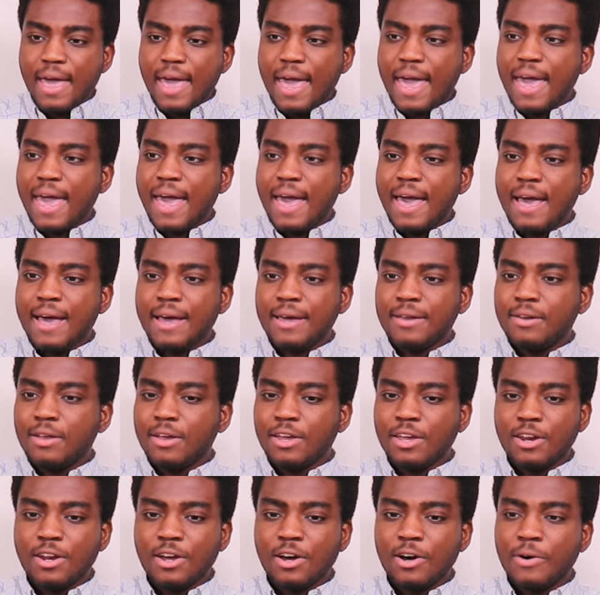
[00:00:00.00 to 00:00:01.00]
And,
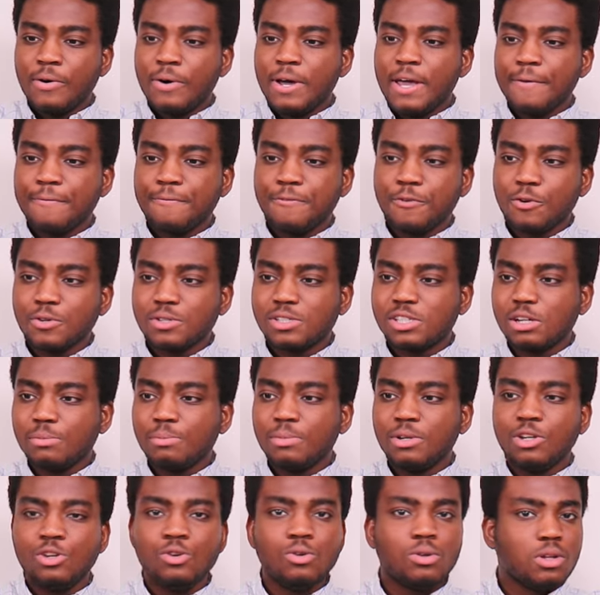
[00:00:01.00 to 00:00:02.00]
you know, if you're
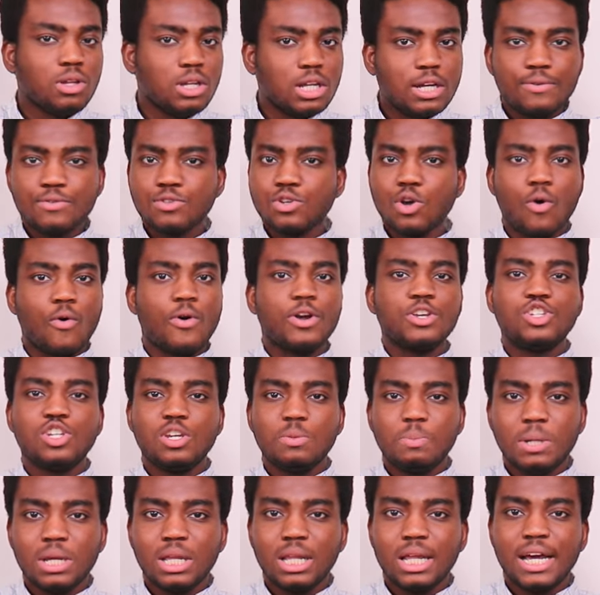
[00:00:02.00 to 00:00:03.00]
somebody who loves
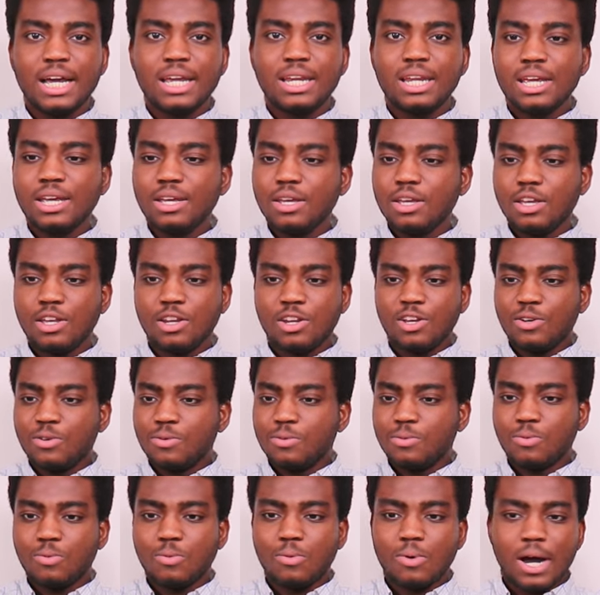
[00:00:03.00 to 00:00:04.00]
RGB lighting, you know,
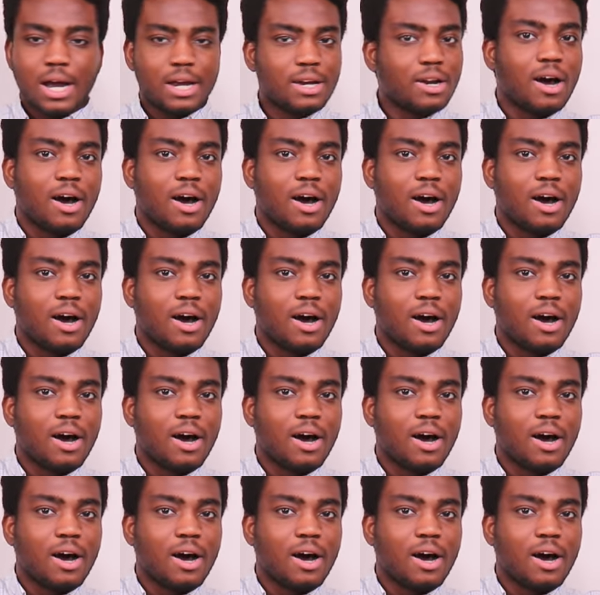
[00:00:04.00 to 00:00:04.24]
why